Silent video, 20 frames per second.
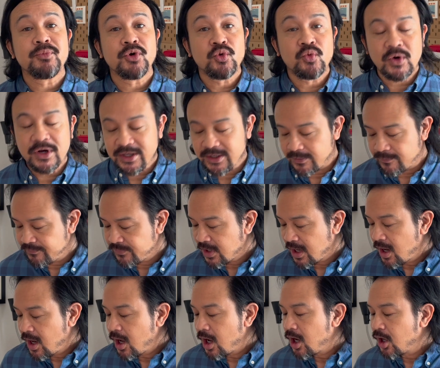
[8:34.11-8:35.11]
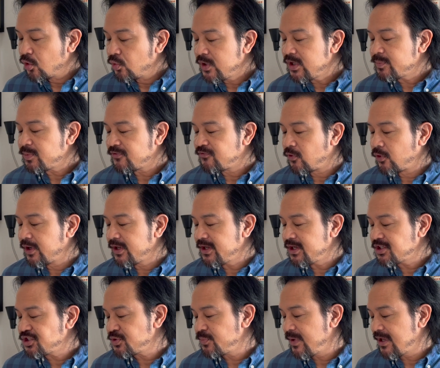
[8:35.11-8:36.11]
1. A week before
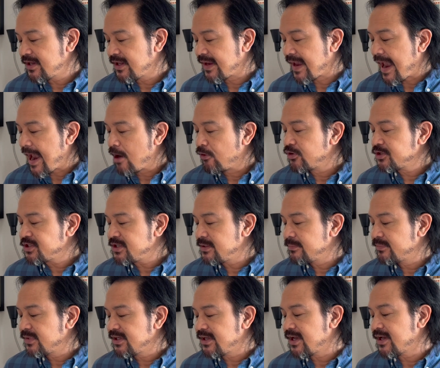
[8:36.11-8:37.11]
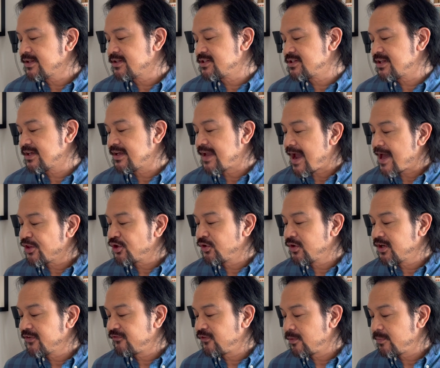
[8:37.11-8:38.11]
each meeting, our team begins to gather
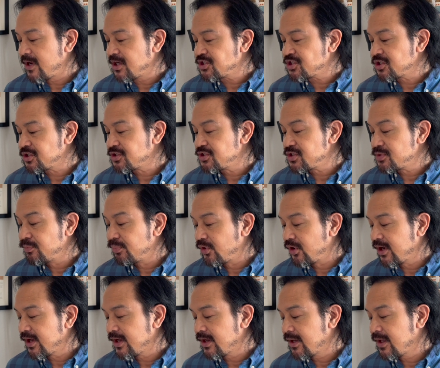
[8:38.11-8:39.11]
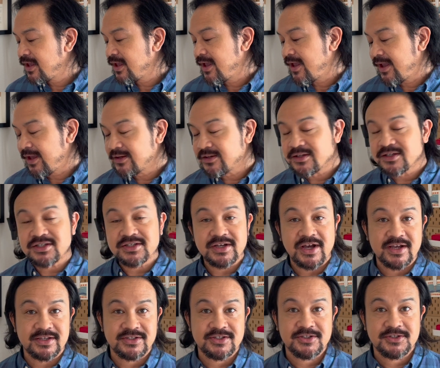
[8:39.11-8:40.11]
information to bring and
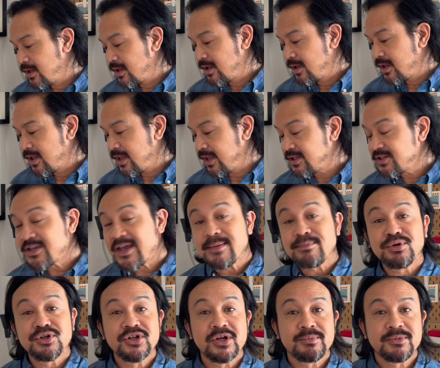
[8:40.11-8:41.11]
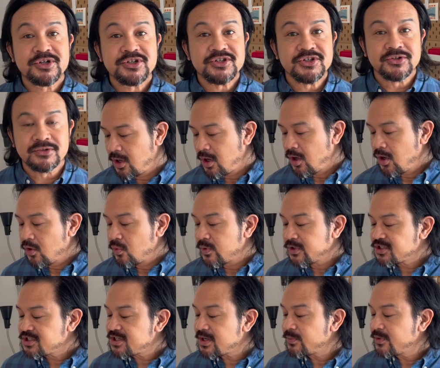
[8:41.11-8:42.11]
discuss. Example number 2. When
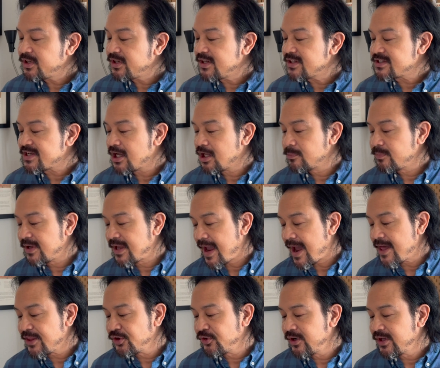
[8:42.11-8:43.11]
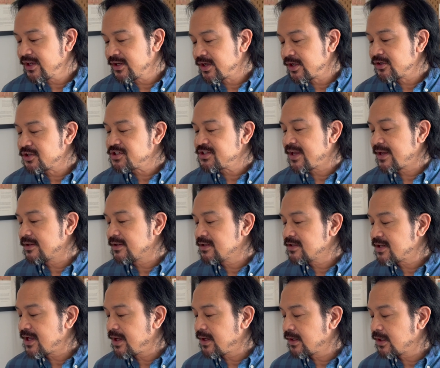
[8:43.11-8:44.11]
someone needs help gathering and understanding
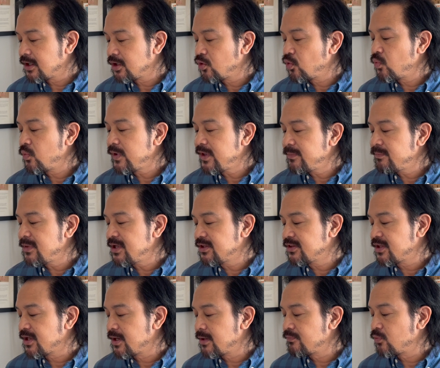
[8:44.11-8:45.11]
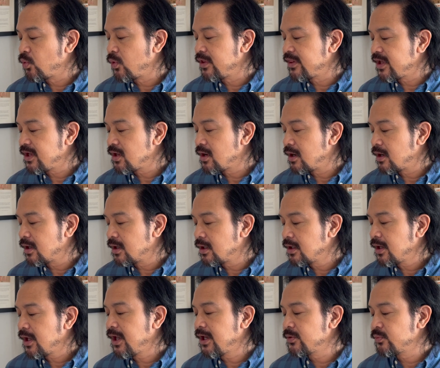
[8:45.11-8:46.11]
data, we meet them where they are
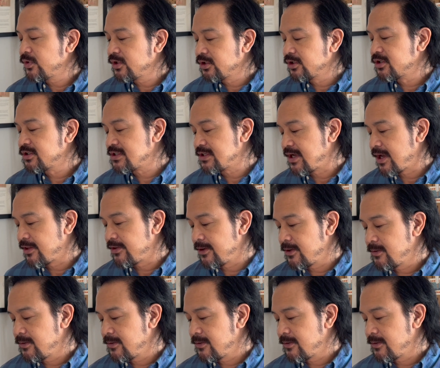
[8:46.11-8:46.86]
and we learn together.